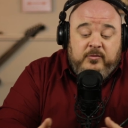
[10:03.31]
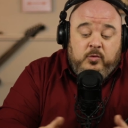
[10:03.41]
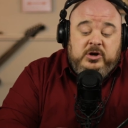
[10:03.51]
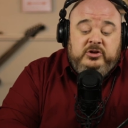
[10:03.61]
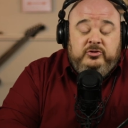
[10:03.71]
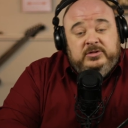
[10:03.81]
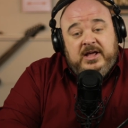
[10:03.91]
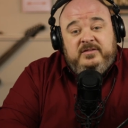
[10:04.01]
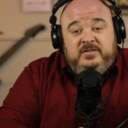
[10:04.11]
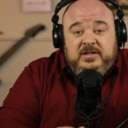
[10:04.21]
ever want to do
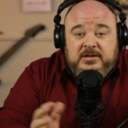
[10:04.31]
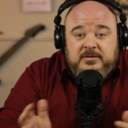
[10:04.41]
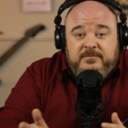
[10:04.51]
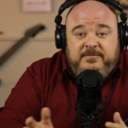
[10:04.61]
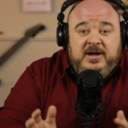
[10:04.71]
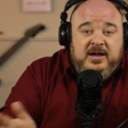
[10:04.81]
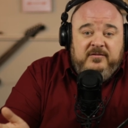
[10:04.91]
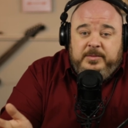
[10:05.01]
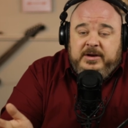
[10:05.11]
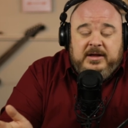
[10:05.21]
less than
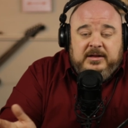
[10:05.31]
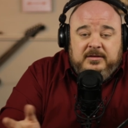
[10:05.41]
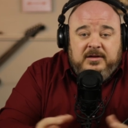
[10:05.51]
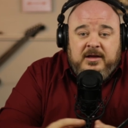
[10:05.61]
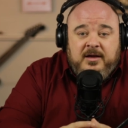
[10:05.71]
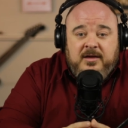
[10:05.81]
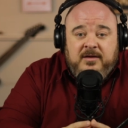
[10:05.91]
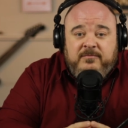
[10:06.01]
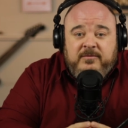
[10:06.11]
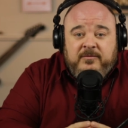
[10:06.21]
5, but I can,
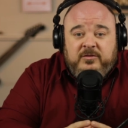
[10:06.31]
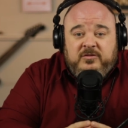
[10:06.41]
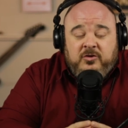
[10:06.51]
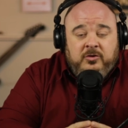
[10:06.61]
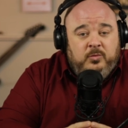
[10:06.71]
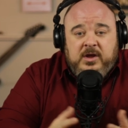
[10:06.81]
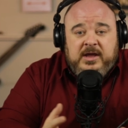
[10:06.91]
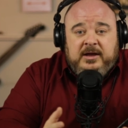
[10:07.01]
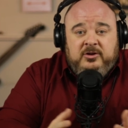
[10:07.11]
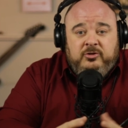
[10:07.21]
if it's a good
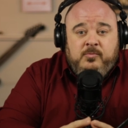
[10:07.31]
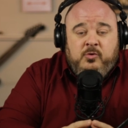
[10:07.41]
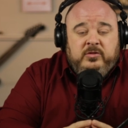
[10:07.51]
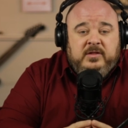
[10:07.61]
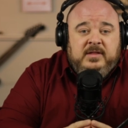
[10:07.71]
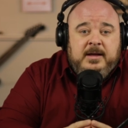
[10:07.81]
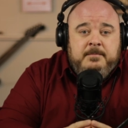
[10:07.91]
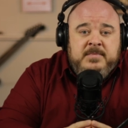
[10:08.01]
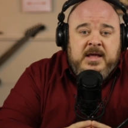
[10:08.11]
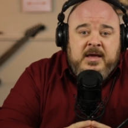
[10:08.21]
week, I can do more than
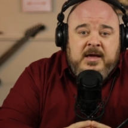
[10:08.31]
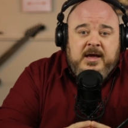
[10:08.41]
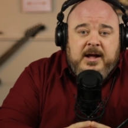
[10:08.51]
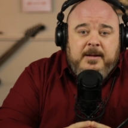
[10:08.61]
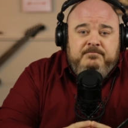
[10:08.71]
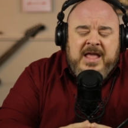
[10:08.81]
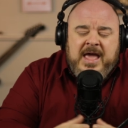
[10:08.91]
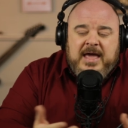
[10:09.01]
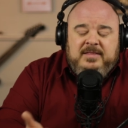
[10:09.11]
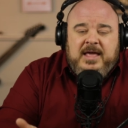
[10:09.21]
that. And
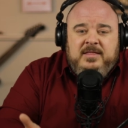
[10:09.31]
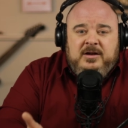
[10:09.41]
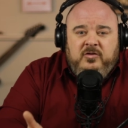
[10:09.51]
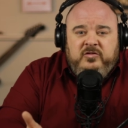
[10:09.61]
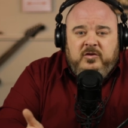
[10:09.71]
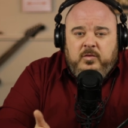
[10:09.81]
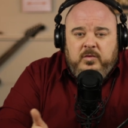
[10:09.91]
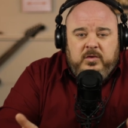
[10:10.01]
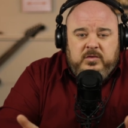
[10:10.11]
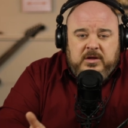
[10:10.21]
then
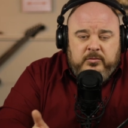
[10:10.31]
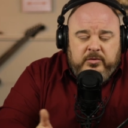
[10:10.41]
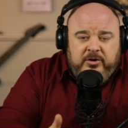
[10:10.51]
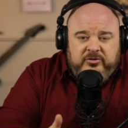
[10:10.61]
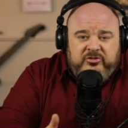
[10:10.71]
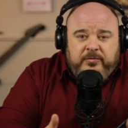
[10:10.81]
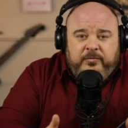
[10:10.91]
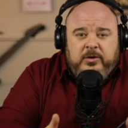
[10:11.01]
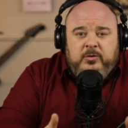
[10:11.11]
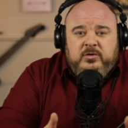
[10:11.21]
also in regards to
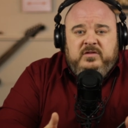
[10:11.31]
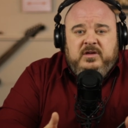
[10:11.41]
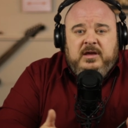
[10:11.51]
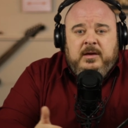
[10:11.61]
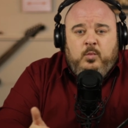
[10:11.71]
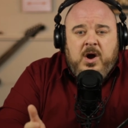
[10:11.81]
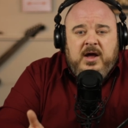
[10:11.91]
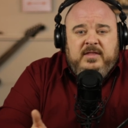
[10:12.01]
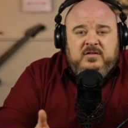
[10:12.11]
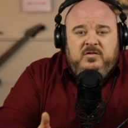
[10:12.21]
frequency and
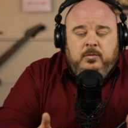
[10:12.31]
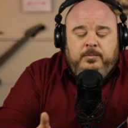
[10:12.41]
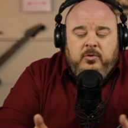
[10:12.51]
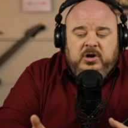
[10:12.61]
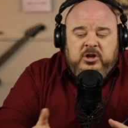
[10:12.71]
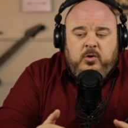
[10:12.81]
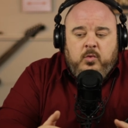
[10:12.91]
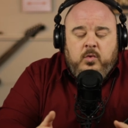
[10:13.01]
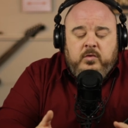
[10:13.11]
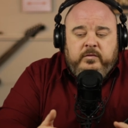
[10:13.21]
why that's so
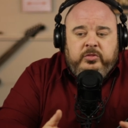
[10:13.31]
important,